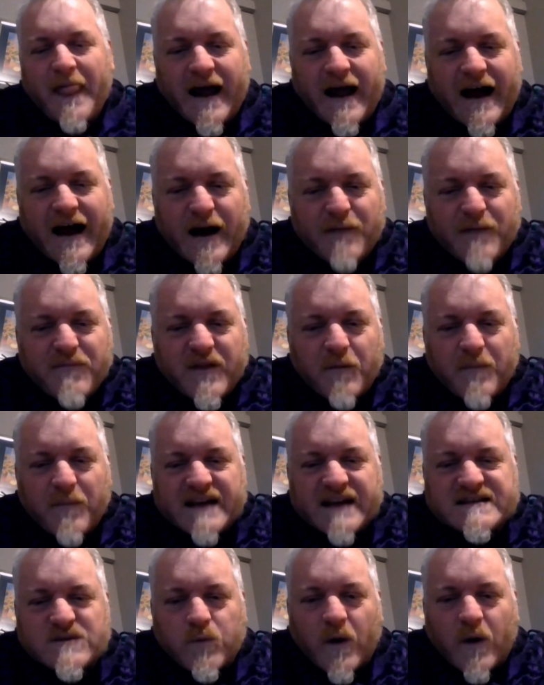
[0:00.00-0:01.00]
The
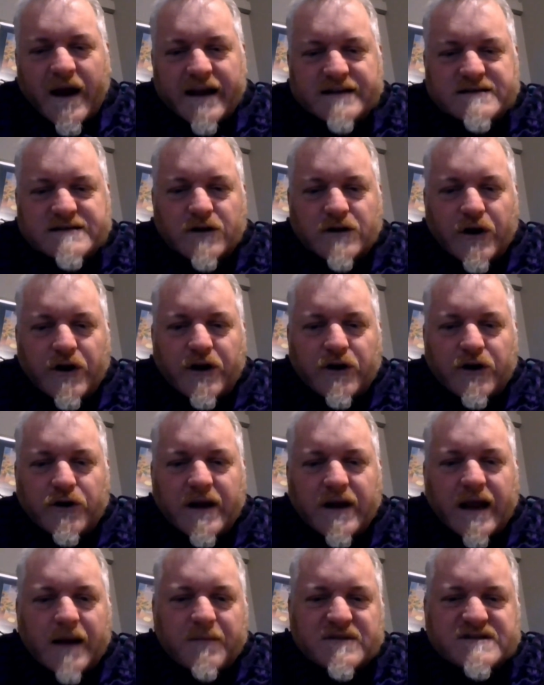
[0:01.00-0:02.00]
best way to learn a new
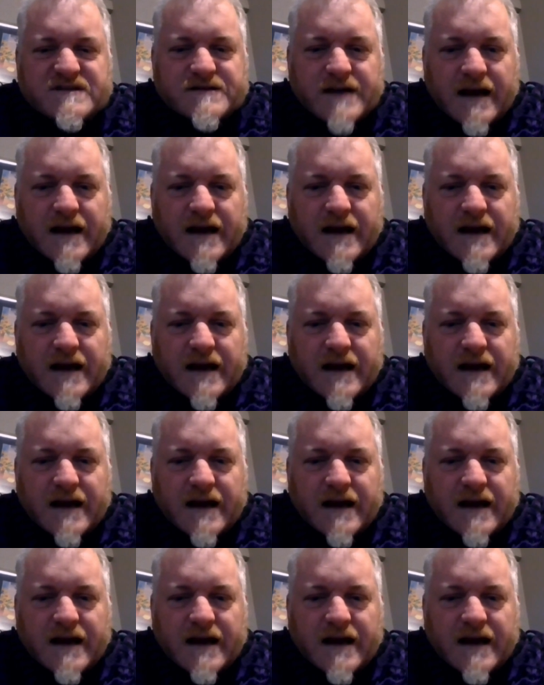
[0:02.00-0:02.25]
game is to